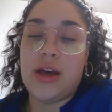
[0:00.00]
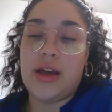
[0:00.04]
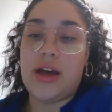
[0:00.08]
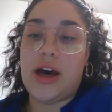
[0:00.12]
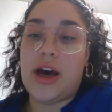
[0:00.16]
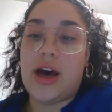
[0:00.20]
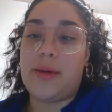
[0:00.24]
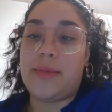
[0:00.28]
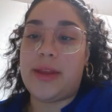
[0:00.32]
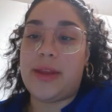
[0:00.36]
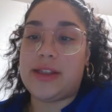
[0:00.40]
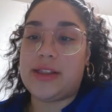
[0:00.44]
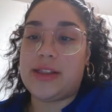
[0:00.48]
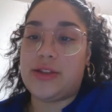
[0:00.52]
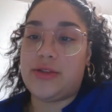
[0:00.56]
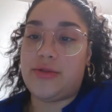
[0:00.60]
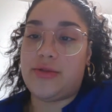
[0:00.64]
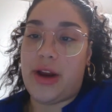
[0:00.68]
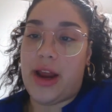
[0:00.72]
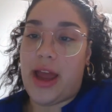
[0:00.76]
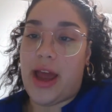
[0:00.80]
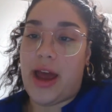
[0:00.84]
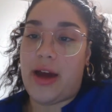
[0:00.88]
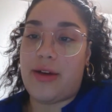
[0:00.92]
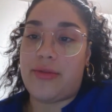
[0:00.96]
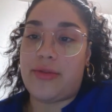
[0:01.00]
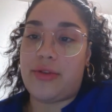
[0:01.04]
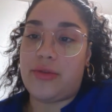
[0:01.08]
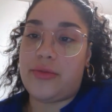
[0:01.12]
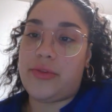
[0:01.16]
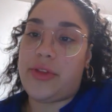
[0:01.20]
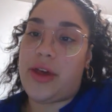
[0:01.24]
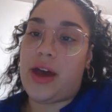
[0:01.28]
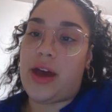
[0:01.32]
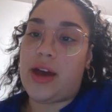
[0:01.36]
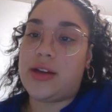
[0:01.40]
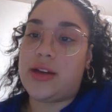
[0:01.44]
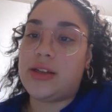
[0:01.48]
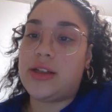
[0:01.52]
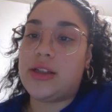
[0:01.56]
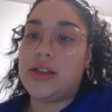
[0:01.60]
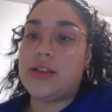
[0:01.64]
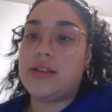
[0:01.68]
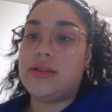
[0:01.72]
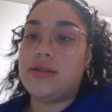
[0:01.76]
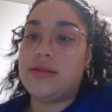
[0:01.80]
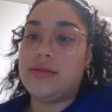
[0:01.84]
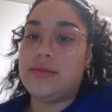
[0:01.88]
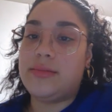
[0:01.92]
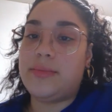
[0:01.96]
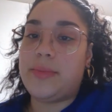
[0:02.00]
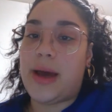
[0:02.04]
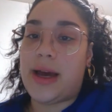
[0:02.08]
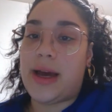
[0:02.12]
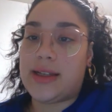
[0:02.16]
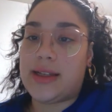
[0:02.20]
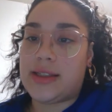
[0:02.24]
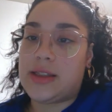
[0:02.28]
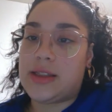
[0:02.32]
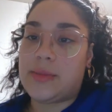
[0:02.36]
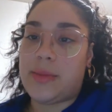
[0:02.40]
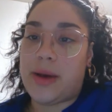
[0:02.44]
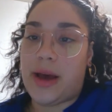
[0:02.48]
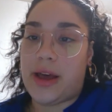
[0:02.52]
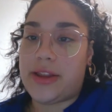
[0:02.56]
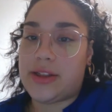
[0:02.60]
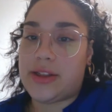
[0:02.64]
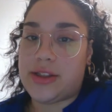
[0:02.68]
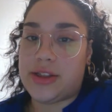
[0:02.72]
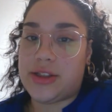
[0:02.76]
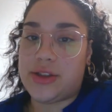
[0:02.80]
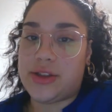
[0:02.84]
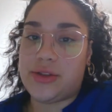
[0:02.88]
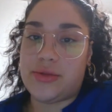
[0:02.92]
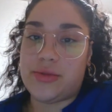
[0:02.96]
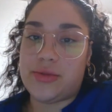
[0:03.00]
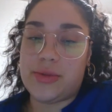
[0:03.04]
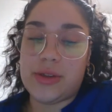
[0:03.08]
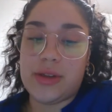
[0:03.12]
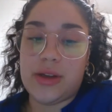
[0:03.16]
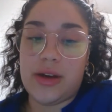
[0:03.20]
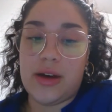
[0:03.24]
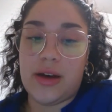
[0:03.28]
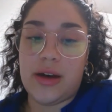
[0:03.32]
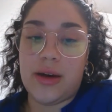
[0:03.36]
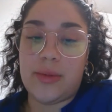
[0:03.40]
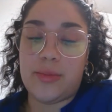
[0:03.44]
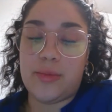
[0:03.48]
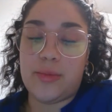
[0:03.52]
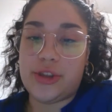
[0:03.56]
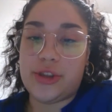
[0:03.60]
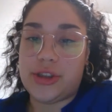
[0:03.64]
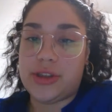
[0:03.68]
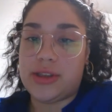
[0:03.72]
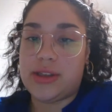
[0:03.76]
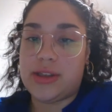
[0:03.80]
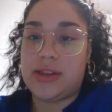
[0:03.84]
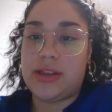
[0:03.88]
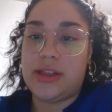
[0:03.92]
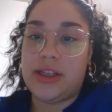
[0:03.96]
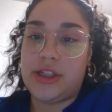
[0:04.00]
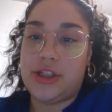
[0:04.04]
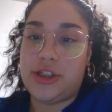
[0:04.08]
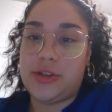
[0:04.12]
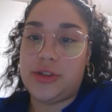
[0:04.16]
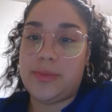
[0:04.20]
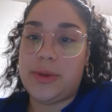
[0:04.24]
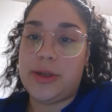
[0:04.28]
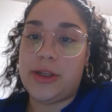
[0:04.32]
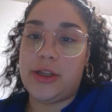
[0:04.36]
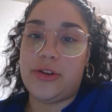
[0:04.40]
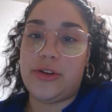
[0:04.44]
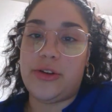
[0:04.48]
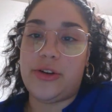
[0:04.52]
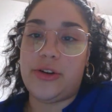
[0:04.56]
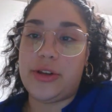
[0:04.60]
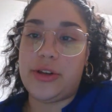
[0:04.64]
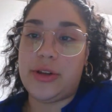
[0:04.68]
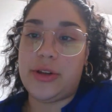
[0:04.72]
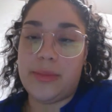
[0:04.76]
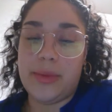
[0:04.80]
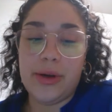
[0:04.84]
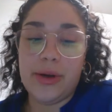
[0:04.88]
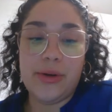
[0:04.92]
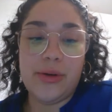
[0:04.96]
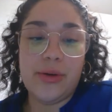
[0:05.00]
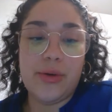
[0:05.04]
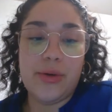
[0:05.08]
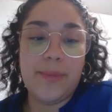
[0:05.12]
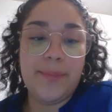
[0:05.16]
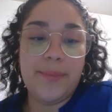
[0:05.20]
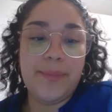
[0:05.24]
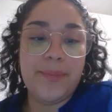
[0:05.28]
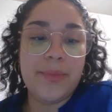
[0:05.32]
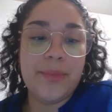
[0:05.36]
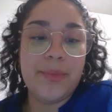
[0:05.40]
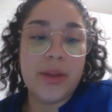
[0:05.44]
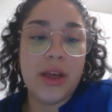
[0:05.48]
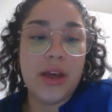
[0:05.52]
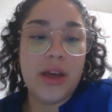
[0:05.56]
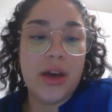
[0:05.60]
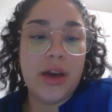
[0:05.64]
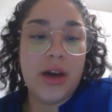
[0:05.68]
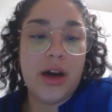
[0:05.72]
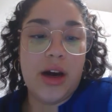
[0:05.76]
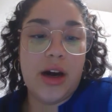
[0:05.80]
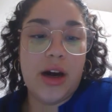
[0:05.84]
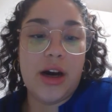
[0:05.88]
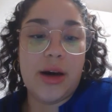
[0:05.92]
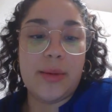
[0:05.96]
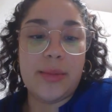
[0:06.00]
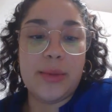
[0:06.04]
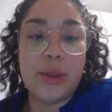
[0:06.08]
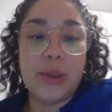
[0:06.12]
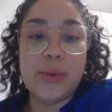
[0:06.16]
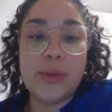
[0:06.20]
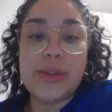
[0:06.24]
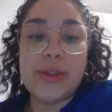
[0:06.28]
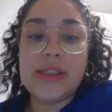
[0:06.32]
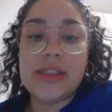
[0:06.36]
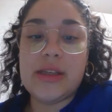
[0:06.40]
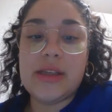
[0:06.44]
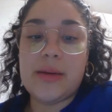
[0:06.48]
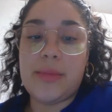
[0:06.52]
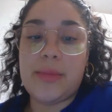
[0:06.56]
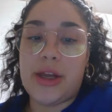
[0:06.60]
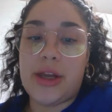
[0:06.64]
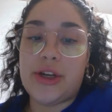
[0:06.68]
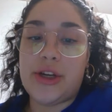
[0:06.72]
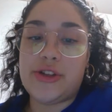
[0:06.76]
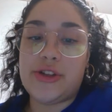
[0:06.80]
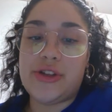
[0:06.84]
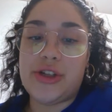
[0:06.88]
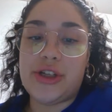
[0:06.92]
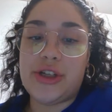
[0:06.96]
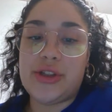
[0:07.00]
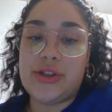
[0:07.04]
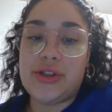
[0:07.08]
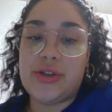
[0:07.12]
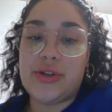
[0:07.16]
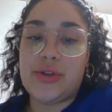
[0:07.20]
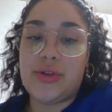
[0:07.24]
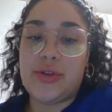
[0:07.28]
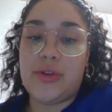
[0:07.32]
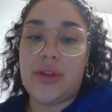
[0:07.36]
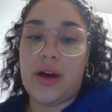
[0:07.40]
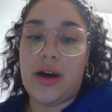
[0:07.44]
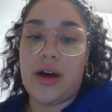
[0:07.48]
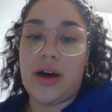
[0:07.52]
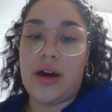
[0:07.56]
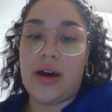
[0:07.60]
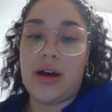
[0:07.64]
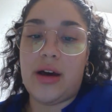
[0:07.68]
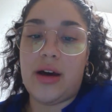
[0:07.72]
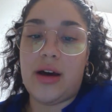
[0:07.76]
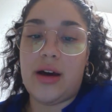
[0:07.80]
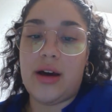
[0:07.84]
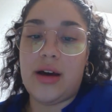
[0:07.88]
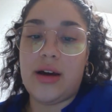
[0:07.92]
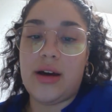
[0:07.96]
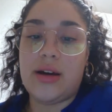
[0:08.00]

That's the right arrow that passes by the tissues, which is each pillar in the middle, losing some energy to the